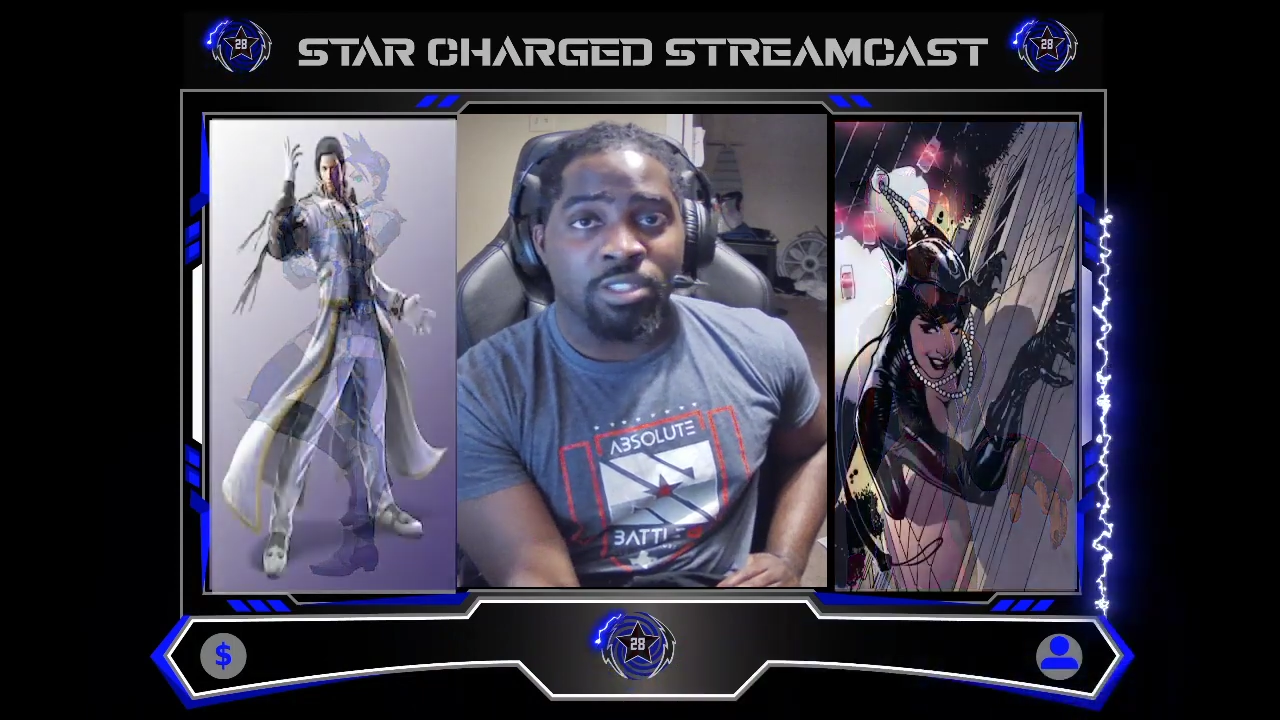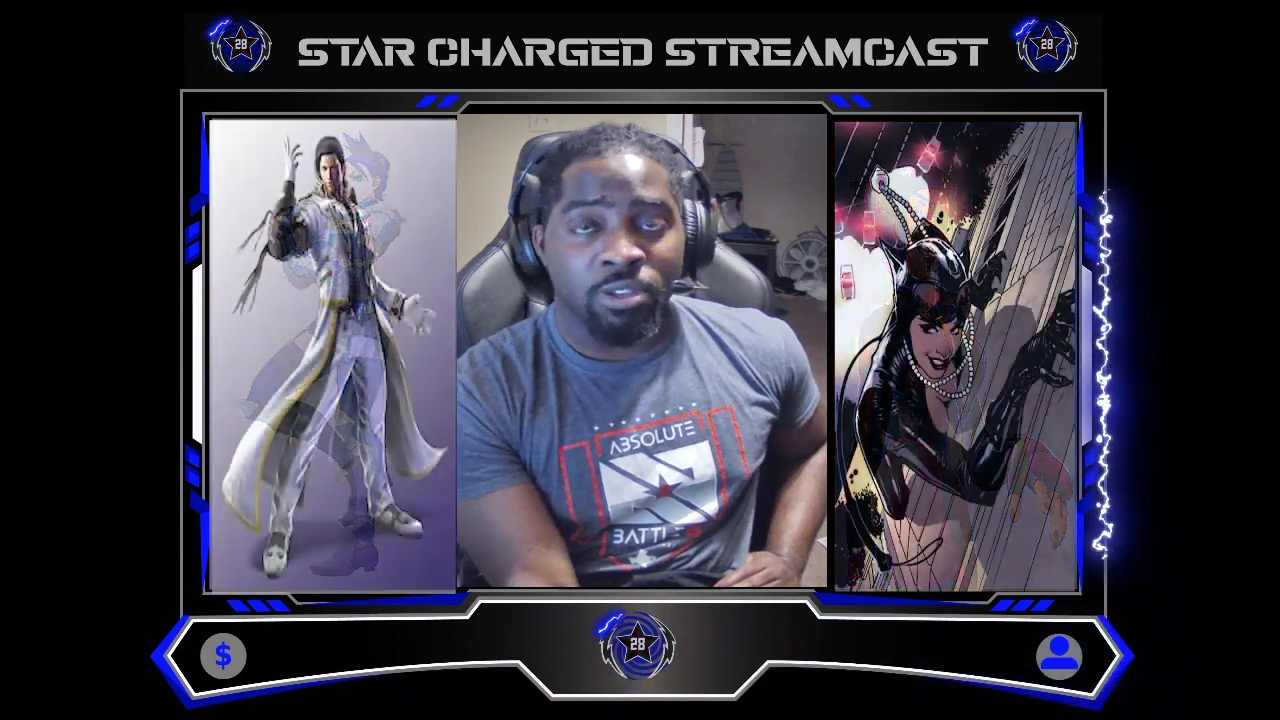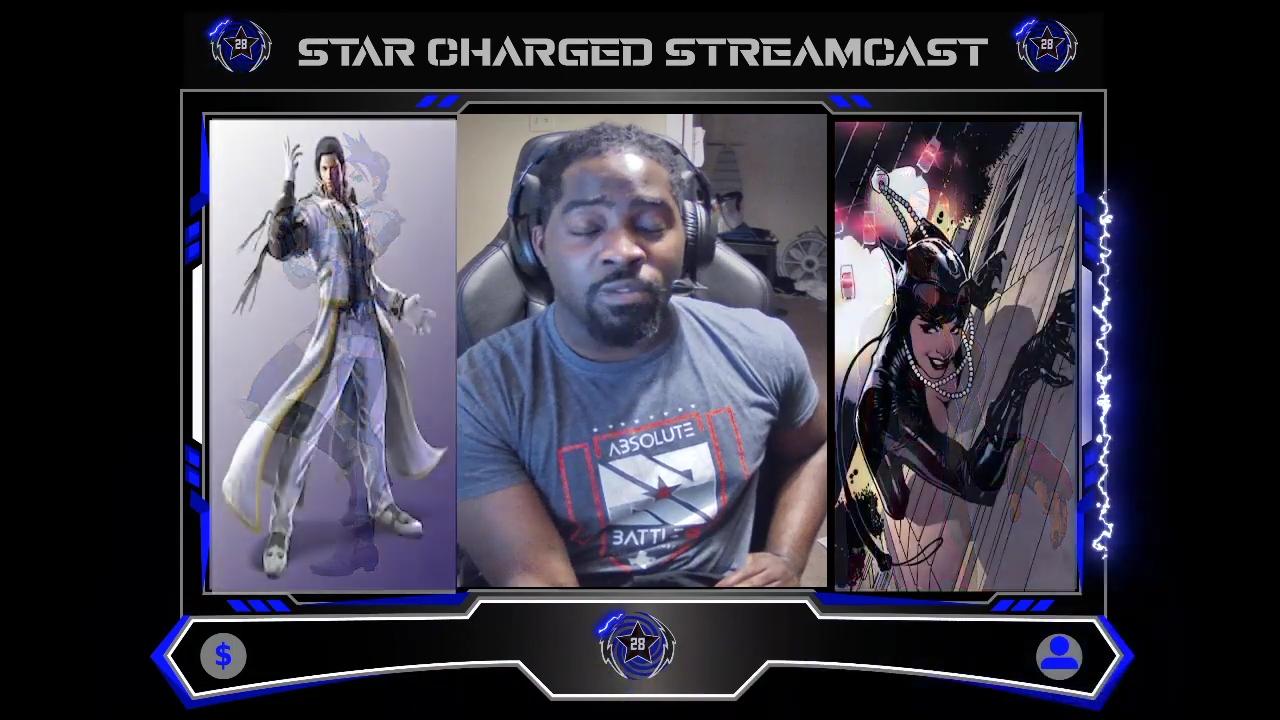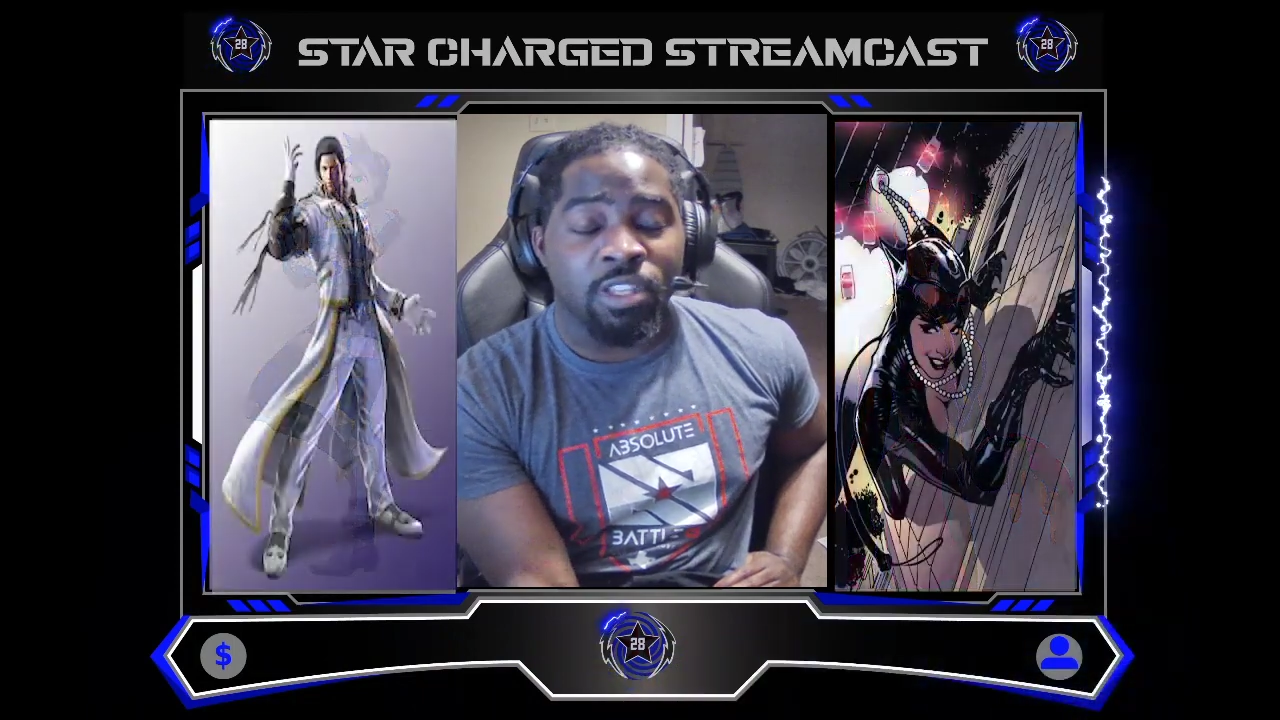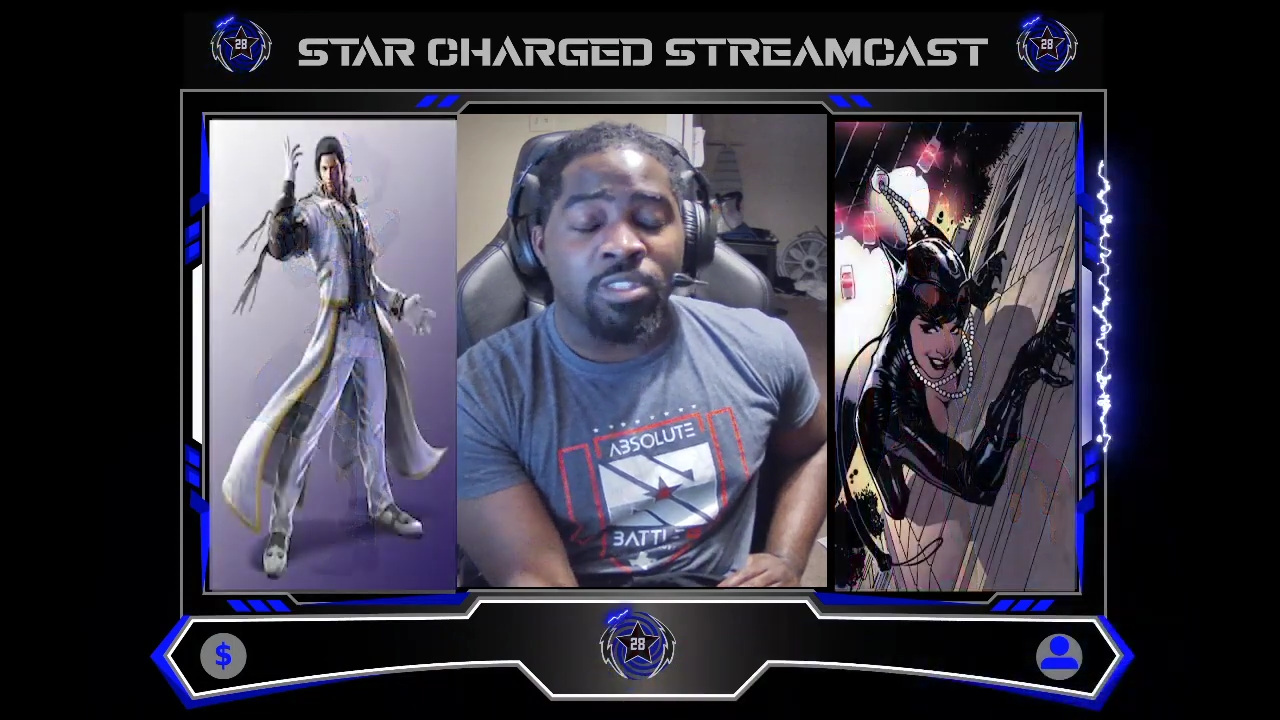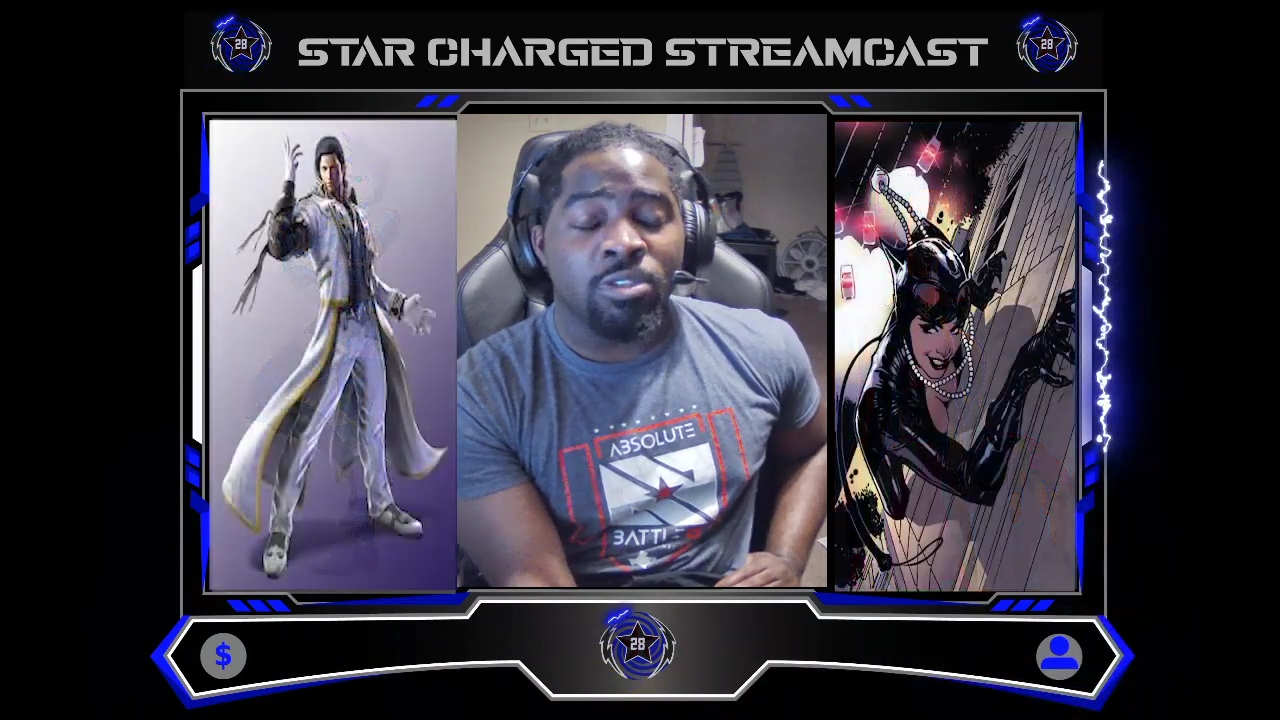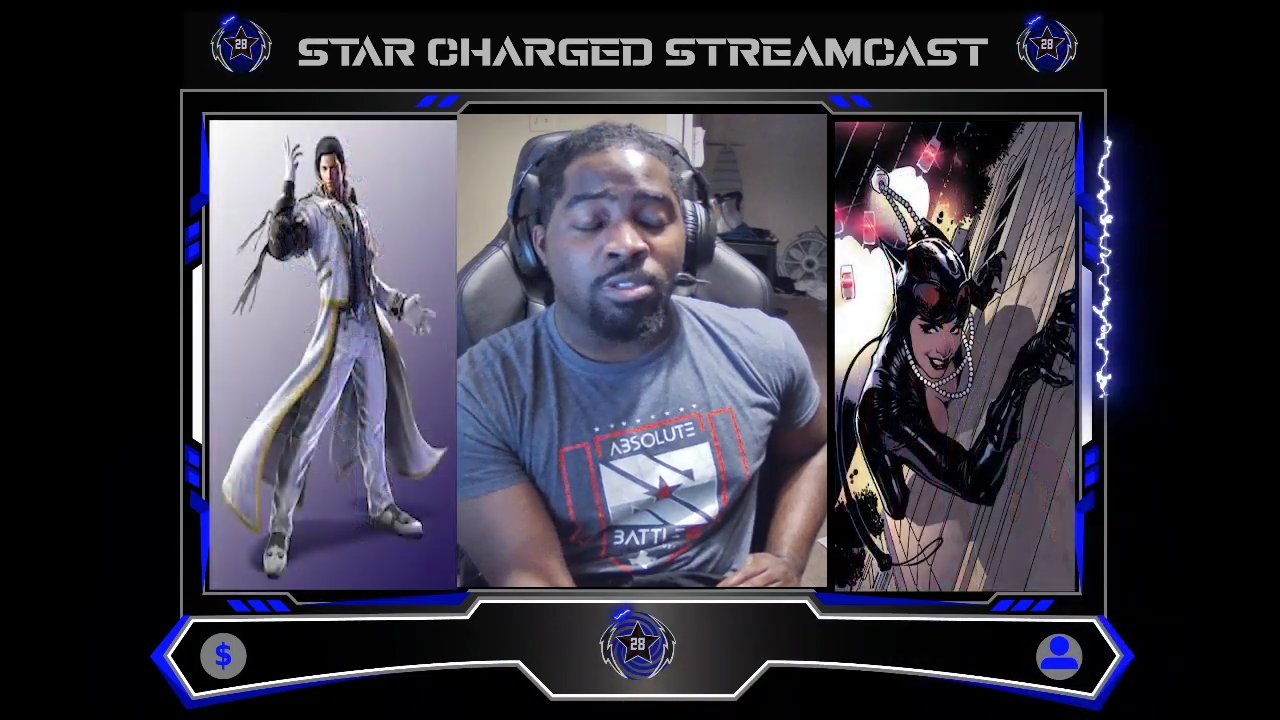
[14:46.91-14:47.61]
2v2.